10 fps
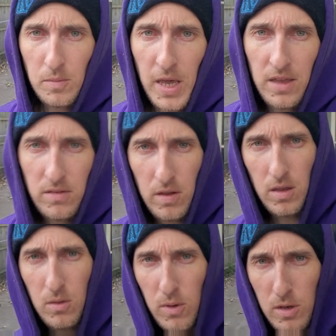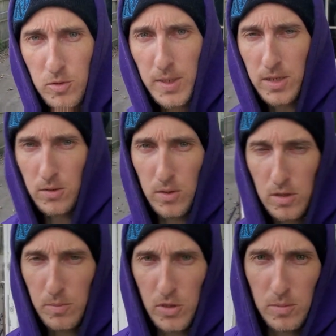What's up, guys? Welcome back to
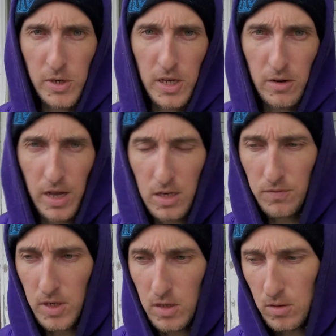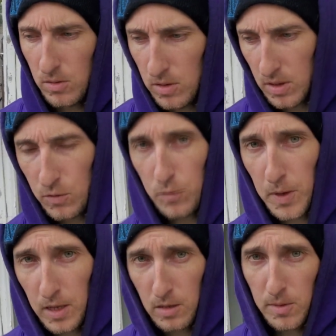another Build a Brake Garage video. This
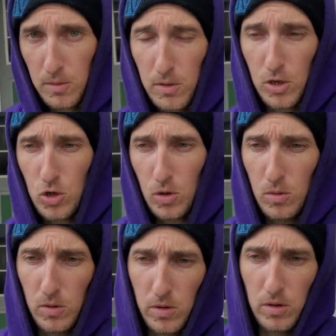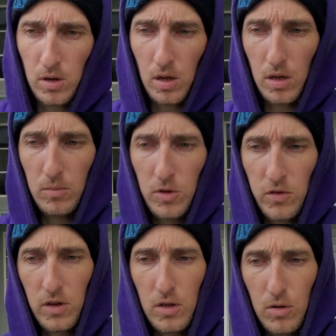one's probably gonna be a really short one. I'm
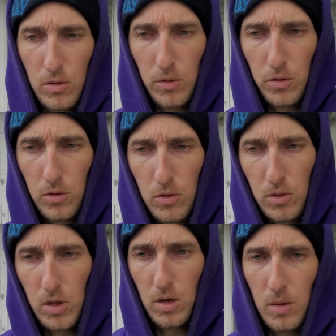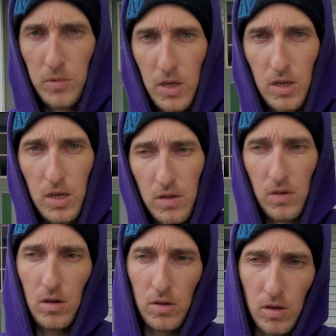just gonna go through and update you
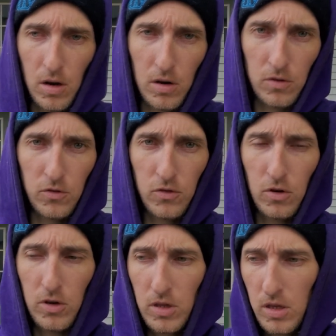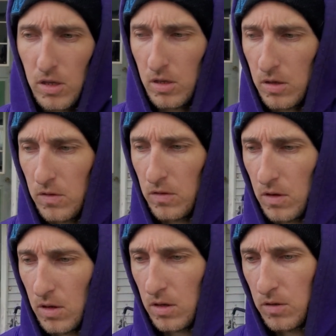guys on all the cars currently,
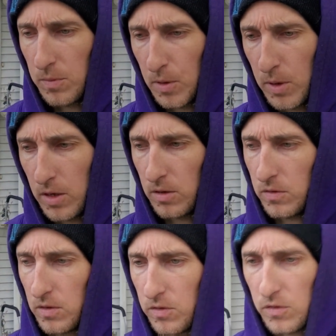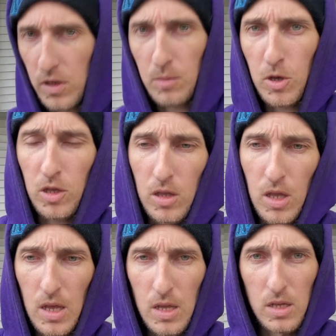because it's been a while since you've seen them
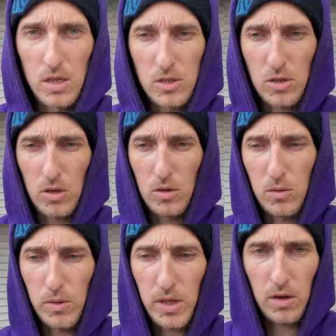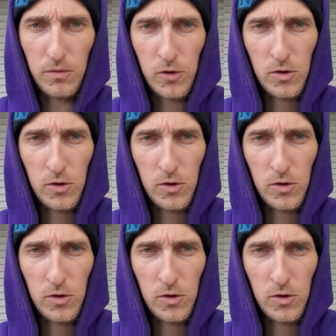all. So without